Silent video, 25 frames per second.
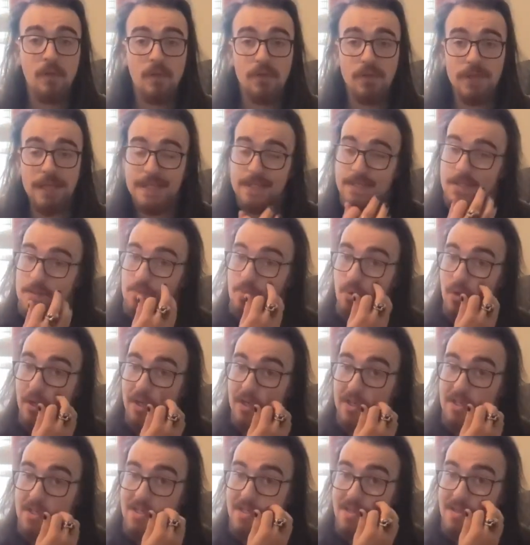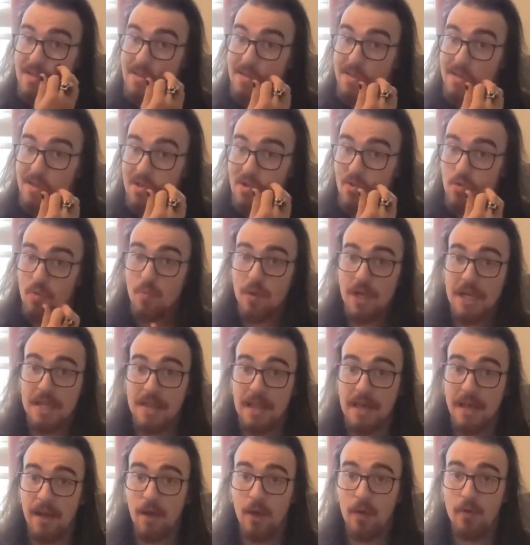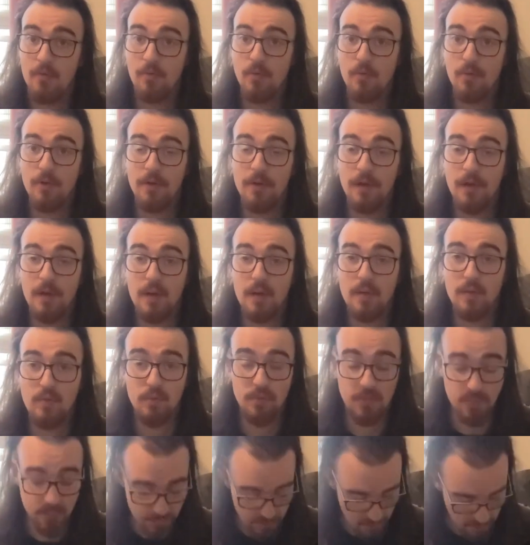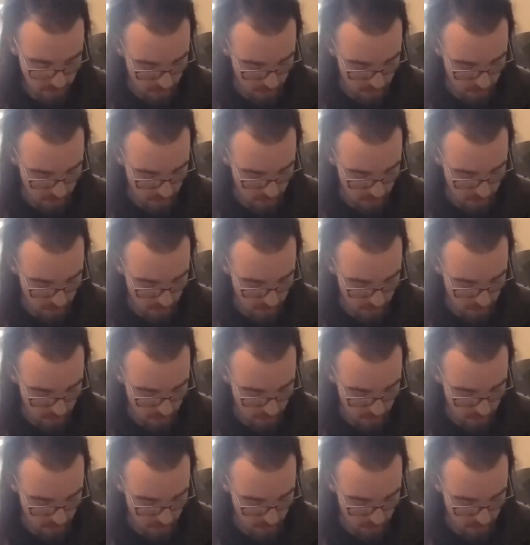So that's the bridge. You just repeat that over and over and